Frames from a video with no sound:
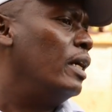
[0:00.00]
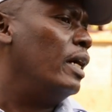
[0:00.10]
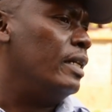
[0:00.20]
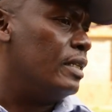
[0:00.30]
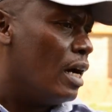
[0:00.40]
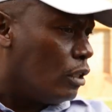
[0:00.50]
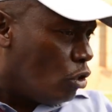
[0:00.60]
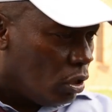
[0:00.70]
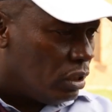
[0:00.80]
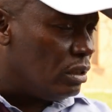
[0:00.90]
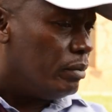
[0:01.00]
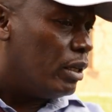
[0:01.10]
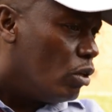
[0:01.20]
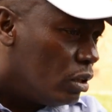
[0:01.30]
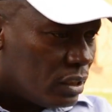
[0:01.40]
and alcoholism
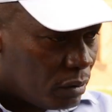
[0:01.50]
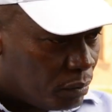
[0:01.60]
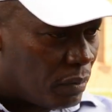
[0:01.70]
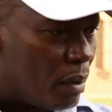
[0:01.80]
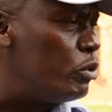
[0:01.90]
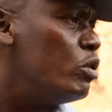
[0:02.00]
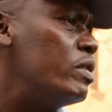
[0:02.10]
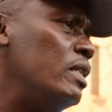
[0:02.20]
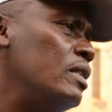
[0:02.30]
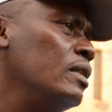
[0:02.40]
and all these abuses